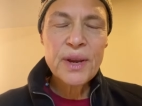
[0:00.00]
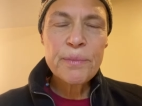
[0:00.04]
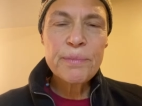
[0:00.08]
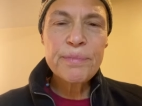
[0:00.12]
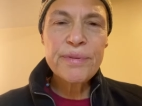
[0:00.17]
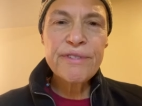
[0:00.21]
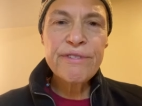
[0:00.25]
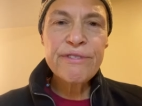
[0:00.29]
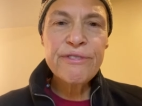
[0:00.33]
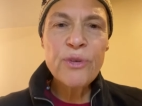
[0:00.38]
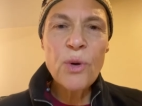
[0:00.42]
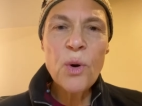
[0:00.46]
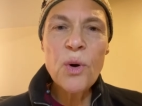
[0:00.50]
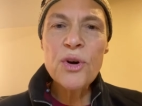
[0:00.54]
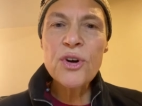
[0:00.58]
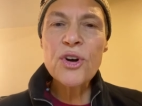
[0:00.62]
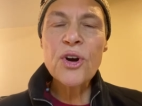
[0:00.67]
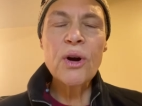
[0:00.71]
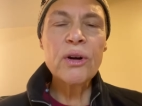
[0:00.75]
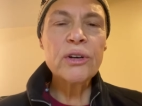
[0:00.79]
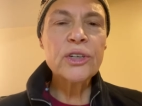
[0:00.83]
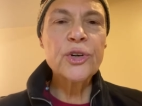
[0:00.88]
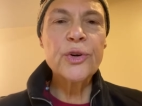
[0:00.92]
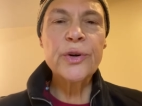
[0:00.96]
Before
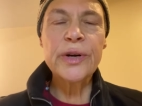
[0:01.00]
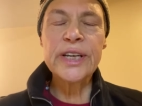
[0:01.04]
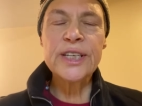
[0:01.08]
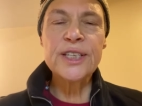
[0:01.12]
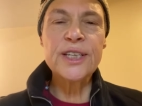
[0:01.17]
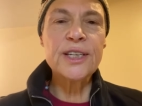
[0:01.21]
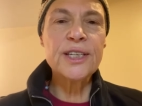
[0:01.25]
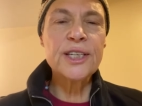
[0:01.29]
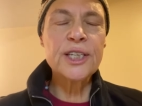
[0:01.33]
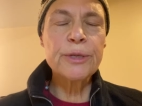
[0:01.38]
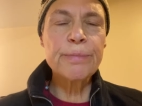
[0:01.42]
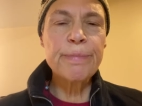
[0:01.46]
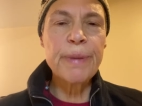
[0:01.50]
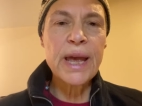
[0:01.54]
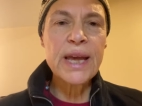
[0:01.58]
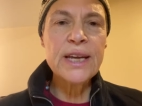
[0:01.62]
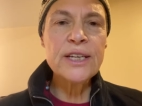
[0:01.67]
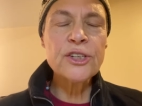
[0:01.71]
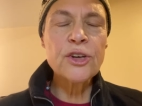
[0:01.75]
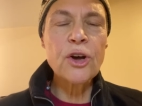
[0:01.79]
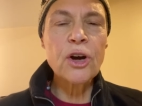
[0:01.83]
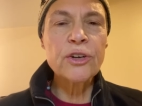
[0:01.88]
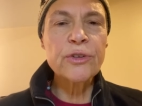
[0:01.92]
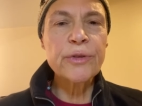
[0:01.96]
God created
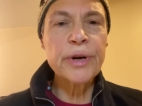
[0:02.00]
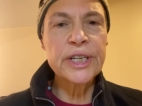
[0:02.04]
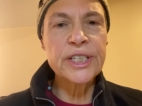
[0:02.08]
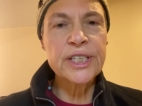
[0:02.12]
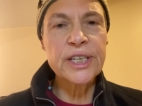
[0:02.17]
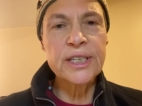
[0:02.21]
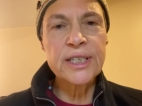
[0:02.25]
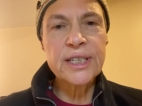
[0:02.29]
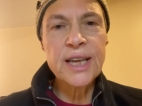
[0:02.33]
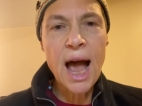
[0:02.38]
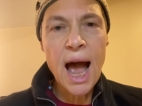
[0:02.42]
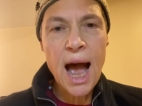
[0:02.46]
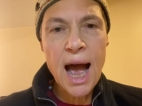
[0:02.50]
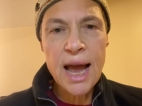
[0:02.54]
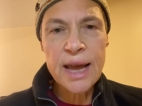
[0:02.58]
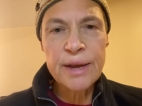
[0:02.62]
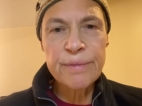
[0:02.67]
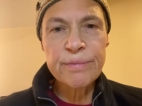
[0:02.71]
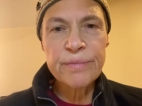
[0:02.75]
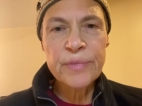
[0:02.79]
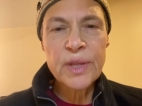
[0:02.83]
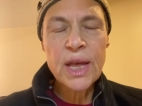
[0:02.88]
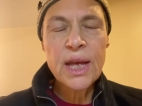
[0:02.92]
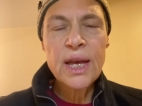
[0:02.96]
space, God created
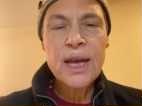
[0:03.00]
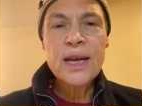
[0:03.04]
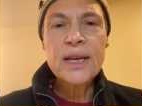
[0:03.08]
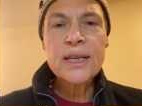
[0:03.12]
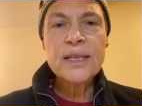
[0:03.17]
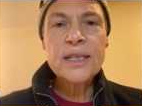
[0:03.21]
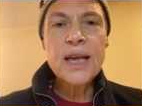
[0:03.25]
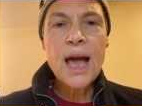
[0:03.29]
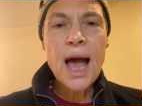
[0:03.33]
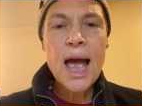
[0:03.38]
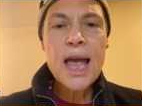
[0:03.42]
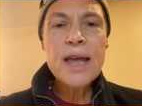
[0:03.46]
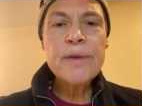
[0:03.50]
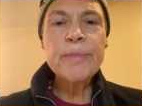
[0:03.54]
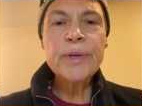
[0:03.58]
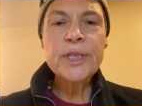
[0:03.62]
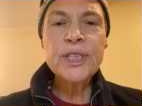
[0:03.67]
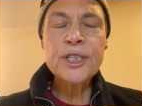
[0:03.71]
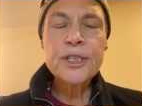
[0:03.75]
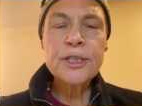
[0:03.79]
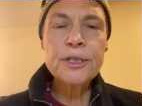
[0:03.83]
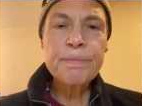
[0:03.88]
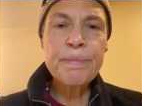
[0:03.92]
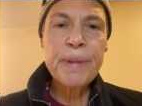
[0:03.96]
time. Time and
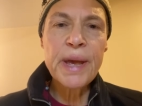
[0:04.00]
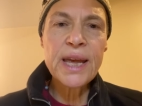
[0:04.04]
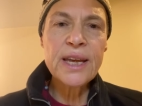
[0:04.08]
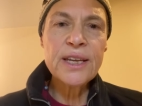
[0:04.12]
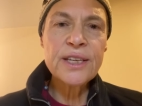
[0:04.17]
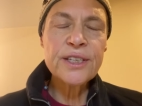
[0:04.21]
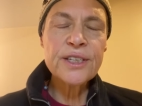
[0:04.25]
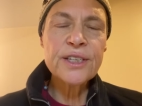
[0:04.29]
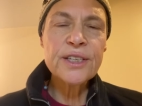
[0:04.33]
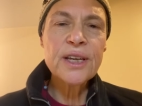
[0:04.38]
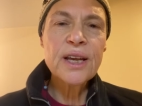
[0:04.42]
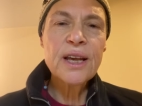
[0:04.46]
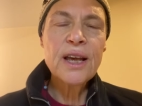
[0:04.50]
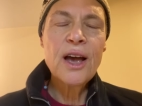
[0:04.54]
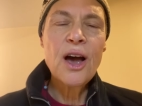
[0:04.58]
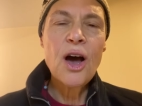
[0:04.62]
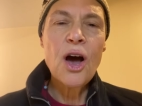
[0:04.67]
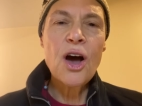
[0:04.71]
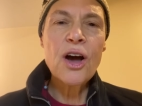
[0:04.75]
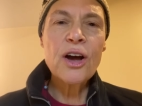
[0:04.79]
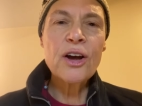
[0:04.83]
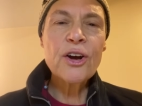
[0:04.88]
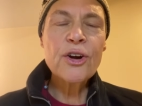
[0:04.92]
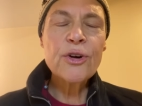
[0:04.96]
space
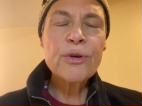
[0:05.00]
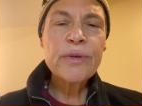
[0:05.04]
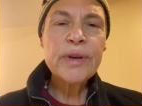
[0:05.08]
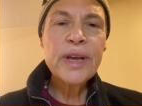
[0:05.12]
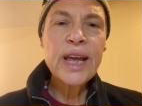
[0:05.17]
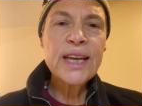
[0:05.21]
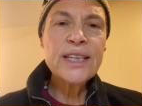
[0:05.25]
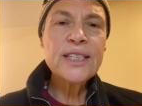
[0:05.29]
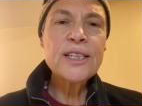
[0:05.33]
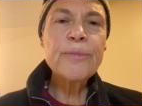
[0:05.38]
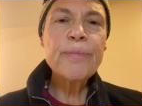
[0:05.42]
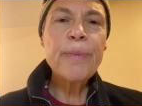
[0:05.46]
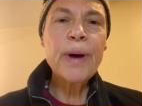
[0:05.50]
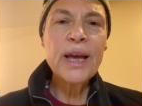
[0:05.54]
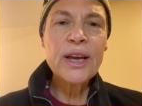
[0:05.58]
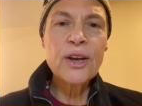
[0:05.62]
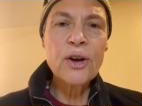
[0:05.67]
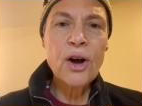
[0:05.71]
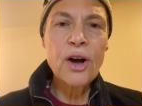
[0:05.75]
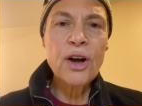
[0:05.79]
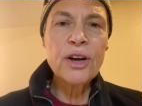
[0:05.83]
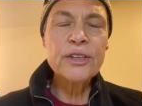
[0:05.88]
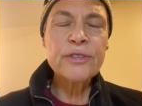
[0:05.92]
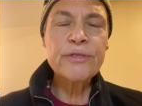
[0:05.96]
are created by
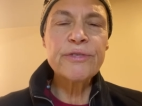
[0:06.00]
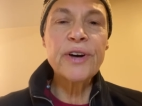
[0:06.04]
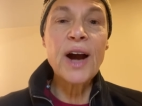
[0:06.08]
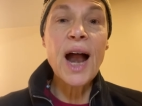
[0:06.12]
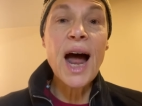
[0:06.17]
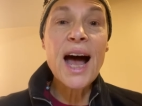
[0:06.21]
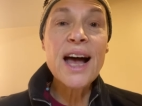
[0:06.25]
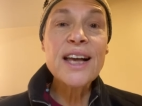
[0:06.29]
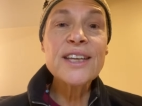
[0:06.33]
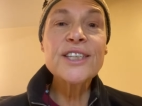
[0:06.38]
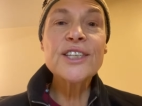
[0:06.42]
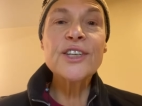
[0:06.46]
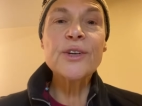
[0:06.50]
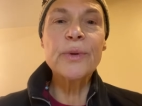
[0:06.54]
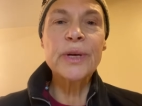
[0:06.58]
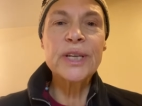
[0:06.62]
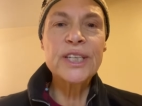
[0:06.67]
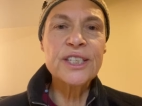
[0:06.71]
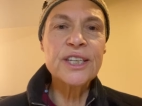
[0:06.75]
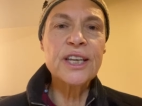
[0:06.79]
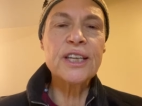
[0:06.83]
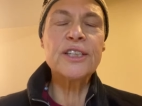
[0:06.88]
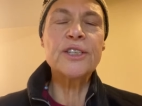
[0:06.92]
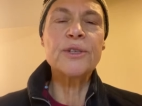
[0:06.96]
God for us to
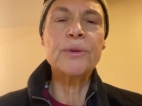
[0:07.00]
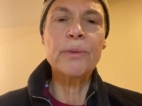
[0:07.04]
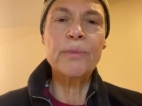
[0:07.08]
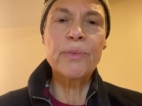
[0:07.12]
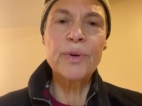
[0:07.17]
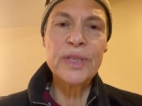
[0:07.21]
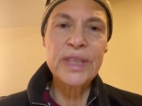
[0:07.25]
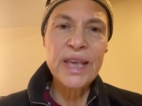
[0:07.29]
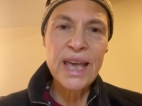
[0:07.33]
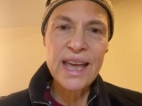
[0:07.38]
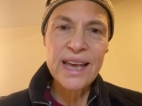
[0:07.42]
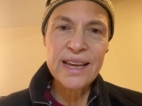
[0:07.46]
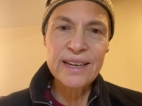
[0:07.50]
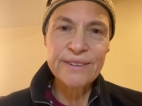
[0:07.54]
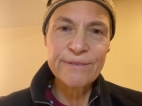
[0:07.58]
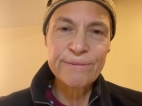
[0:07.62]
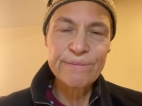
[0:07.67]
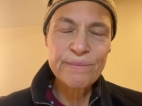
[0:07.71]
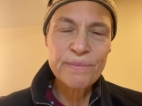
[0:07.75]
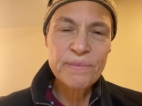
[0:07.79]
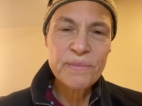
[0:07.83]
exist within.